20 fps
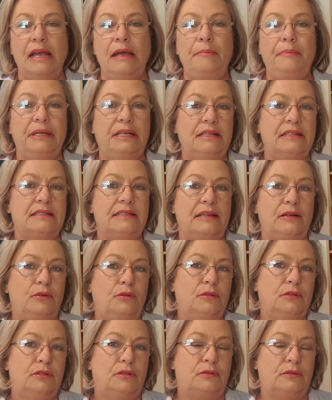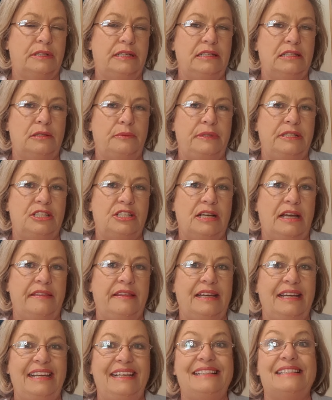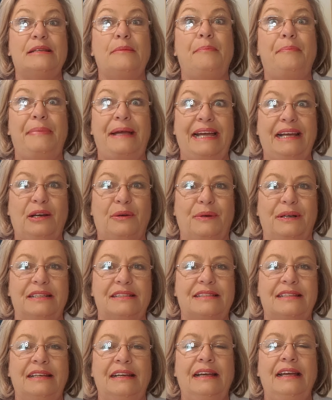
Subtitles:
because they're all talking to each other. It's a banquet.